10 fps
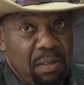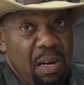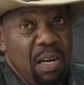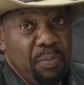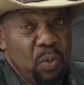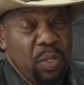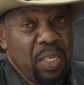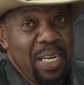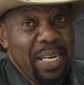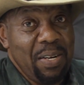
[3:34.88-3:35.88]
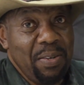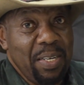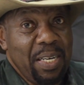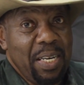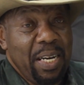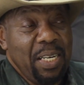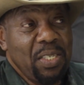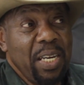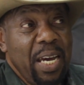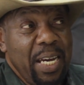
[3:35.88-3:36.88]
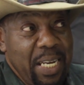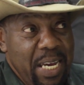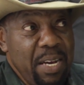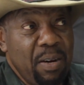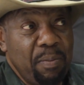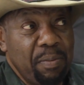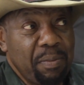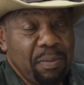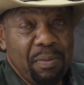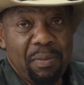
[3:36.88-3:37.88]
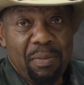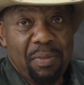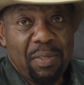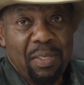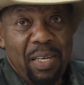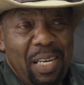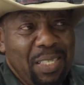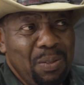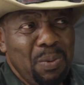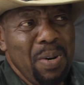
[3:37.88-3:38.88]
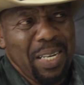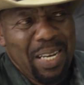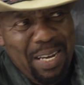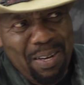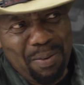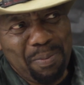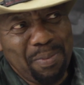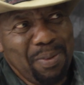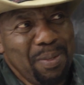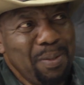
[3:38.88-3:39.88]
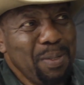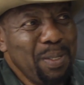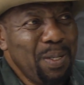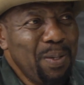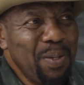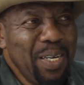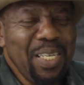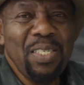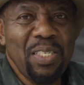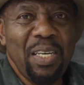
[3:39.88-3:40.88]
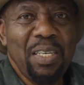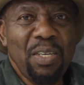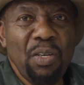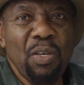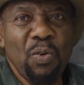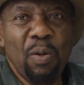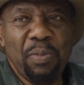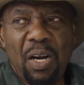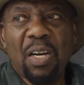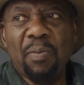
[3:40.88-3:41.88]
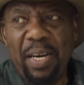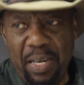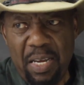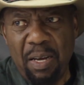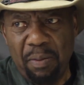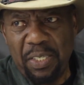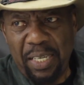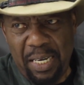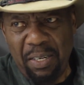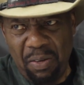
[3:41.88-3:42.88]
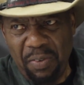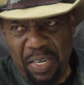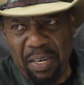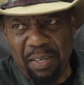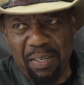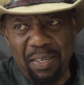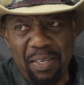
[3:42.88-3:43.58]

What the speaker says: cardboard cutout. And he said, and him. I said, what him? And he said, you know who I'm talking about, him, standing over there.